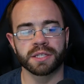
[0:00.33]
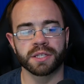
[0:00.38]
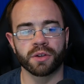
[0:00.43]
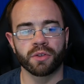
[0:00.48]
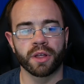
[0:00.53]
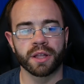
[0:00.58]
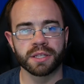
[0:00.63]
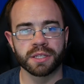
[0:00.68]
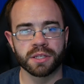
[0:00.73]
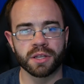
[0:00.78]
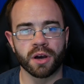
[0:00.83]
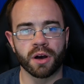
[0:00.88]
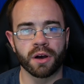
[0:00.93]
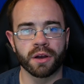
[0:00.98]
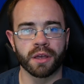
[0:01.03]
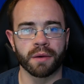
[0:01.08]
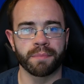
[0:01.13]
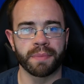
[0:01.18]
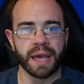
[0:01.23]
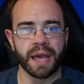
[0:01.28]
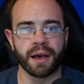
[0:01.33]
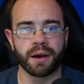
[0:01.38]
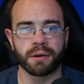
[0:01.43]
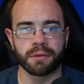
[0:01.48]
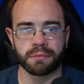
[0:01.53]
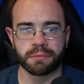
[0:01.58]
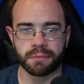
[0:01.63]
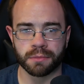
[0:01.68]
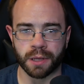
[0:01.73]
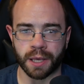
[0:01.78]
so let's talk
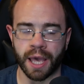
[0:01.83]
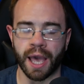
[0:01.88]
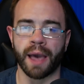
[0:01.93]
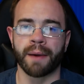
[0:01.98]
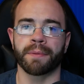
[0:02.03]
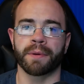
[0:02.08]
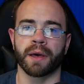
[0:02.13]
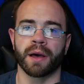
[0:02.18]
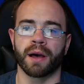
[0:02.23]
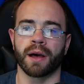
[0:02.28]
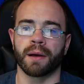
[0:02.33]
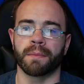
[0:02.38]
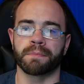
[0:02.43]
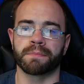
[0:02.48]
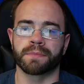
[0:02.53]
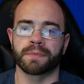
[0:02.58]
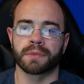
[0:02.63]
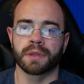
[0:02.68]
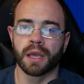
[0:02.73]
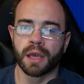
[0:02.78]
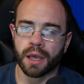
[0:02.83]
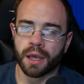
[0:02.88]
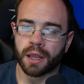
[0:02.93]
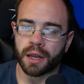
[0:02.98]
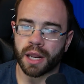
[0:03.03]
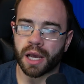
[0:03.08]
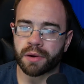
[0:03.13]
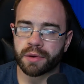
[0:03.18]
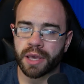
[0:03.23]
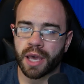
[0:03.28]
about Capcom.
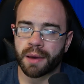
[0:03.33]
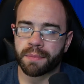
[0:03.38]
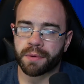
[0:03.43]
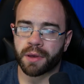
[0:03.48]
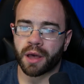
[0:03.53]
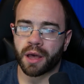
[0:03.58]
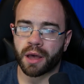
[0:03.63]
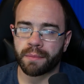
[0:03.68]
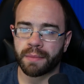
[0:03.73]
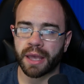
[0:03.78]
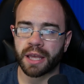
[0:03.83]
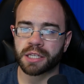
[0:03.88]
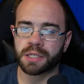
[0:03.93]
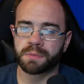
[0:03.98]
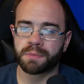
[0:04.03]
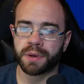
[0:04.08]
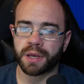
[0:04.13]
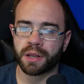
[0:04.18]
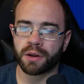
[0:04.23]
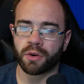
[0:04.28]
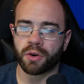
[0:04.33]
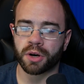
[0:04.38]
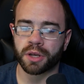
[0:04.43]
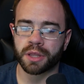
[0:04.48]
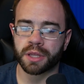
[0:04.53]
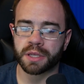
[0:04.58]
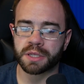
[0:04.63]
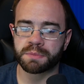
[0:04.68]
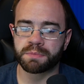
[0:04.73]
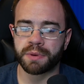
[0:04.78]
Now, Capcom has been on
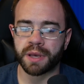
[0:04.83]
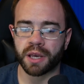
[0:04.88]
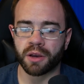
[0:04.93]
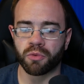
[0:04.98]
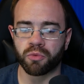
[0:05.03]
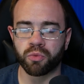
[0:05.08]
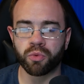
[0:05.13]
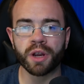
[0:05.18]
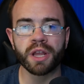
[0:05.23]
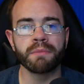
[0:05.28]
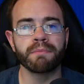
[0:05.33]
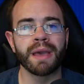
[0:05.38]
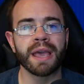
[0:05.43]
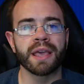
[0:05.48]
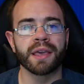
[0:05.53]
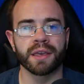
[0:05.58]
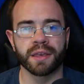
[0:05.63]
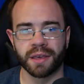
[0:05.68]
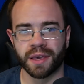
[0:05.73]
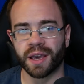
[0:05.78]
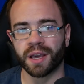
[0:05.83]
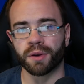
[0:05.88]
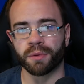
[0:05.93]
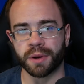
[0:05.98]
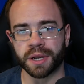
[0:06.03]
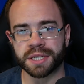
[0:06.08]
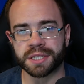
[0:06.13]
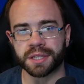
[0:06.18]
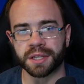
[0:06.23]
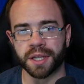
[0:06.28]
this big remake kick
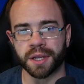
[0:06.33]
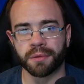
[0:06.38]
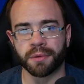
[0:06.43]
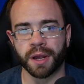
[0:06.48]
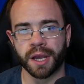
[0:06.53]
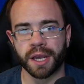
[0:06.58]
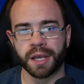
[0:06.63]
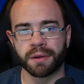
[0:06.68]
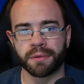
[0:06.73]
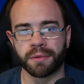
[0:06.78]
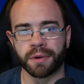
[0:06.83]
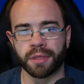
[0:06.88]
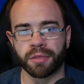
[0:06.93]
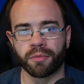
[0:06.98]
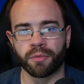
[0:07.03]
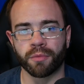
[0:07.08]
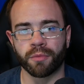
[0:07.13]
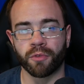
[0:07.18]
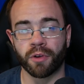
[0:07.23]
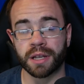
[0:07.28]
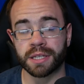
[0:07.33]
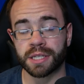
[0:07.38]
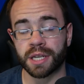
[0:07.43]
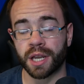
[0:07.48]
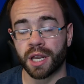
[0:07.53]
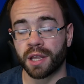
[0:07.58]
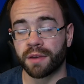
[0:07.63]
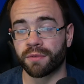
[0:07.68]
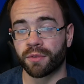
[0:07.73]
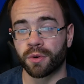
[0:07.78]
recently, right? With
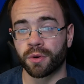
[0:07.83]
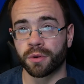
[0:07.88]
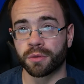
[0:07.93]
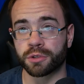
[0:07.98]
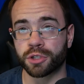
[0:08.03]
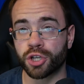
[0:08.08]
Resident Evil